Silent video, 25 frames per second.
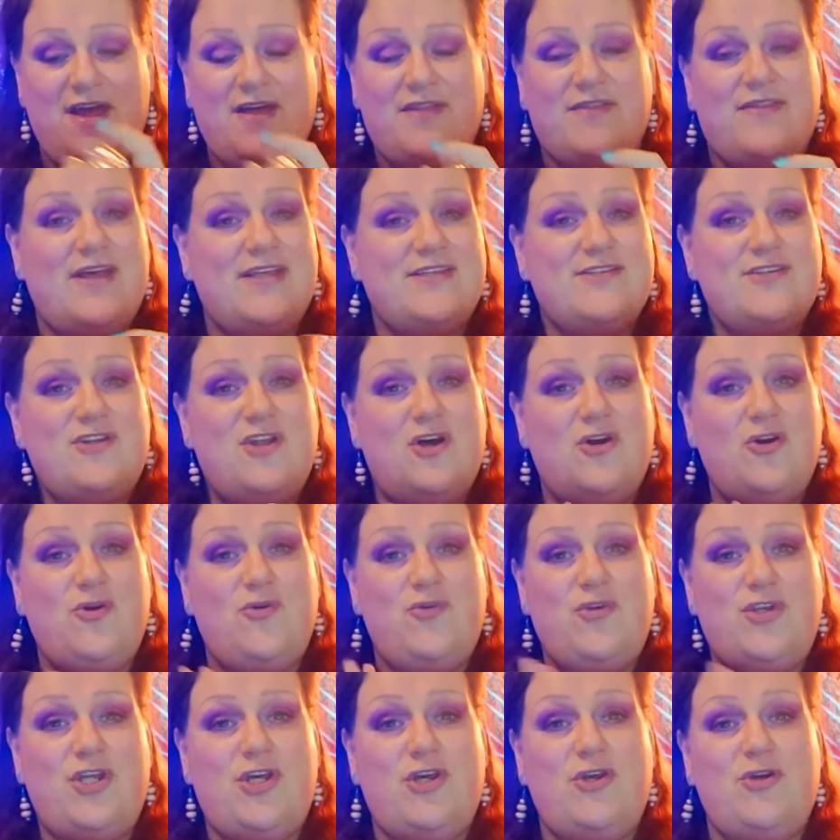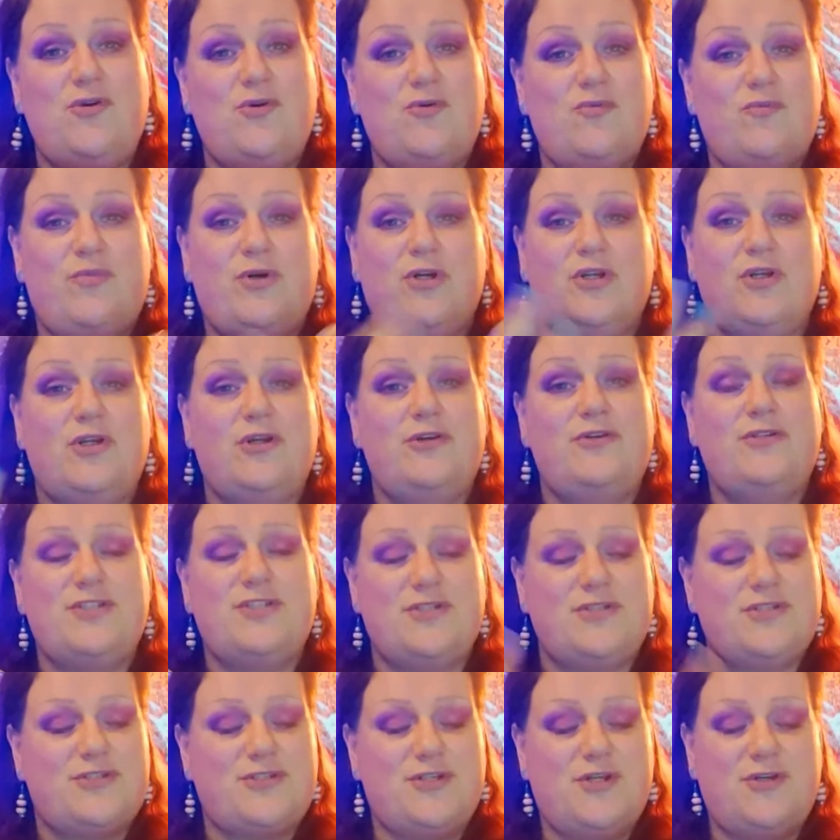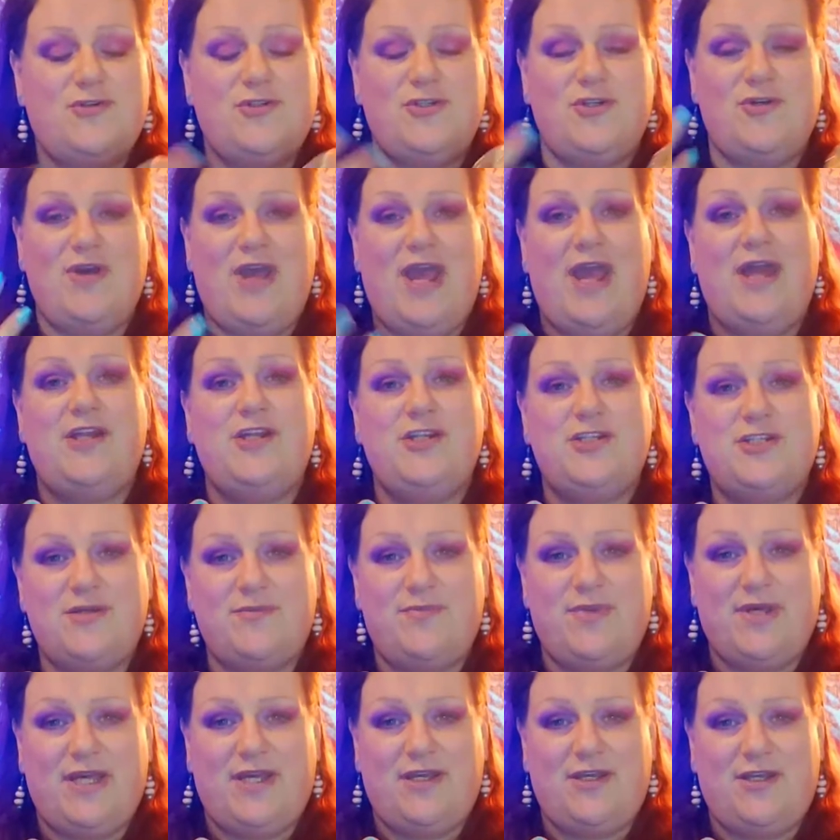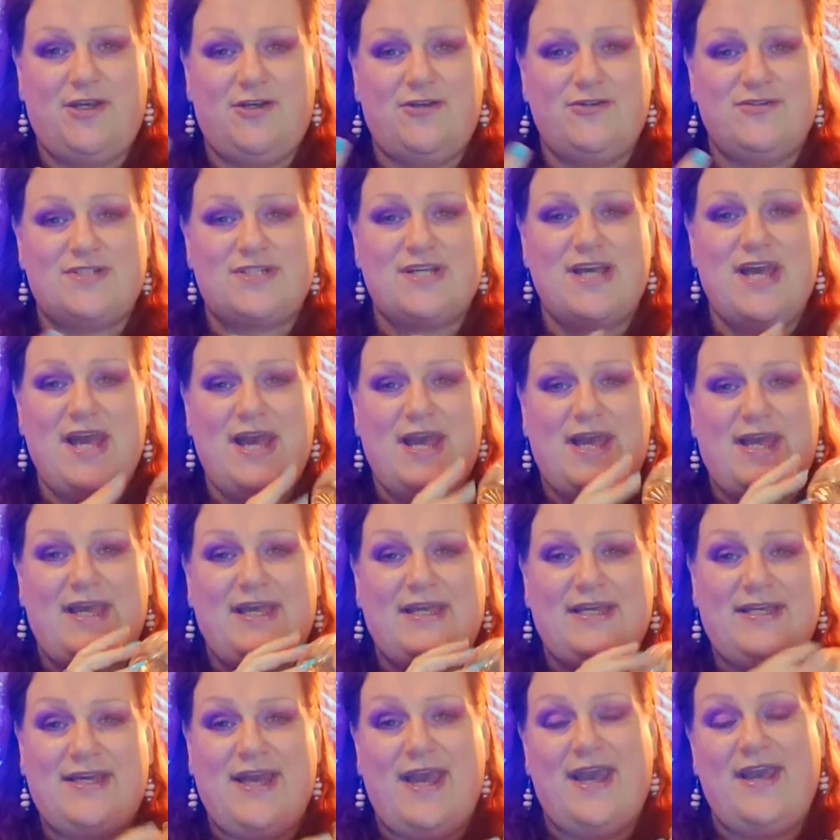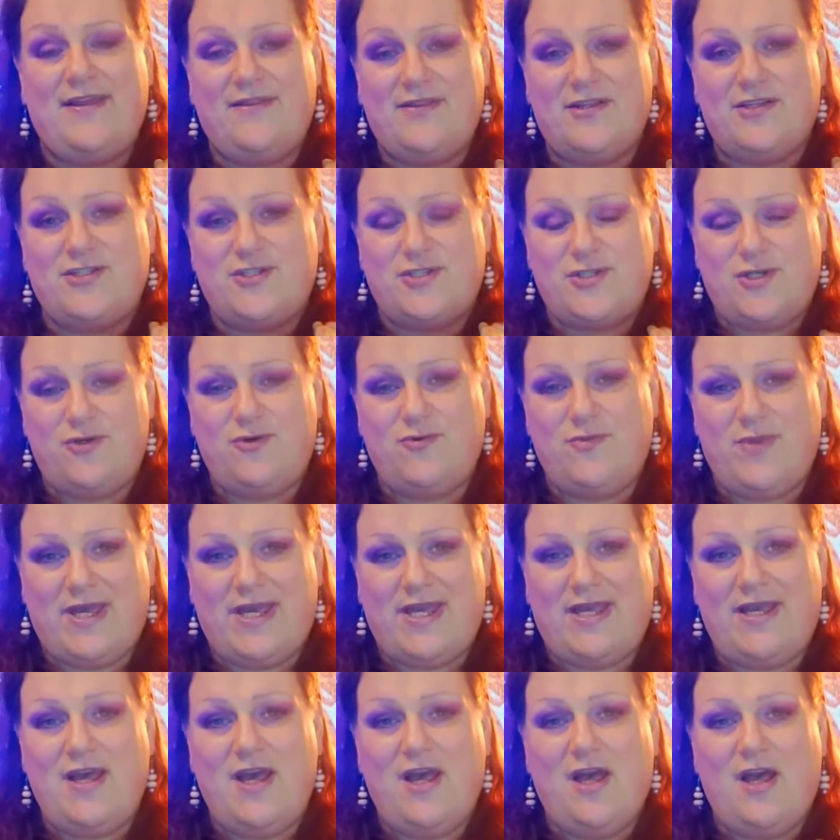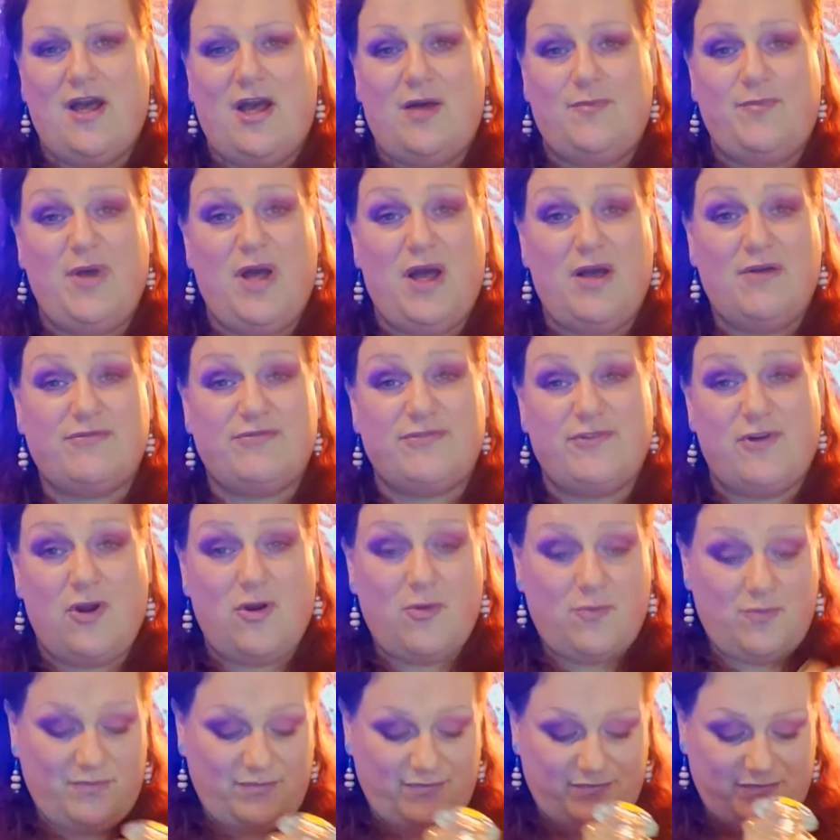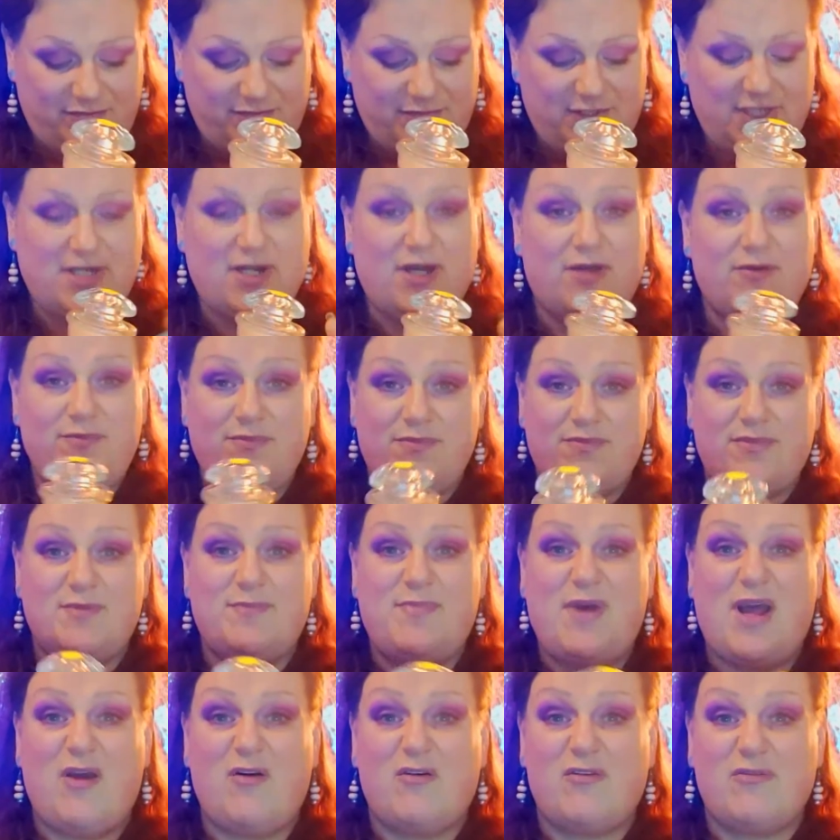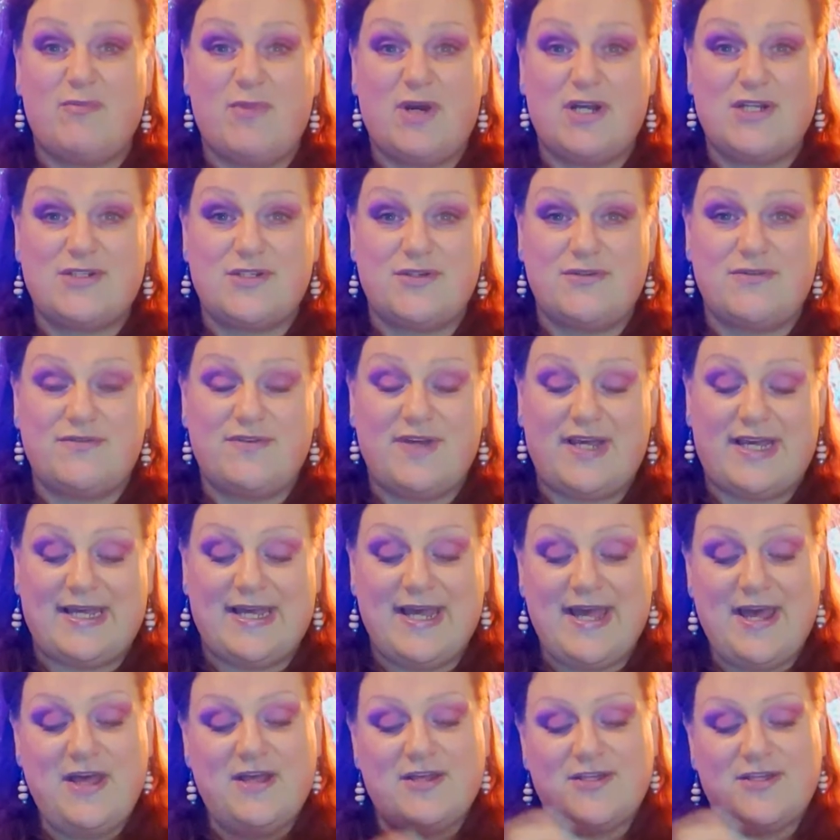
There's no new pollutants, no new energy being used in getting this to me, apart from, you know, the power of my 2 feet.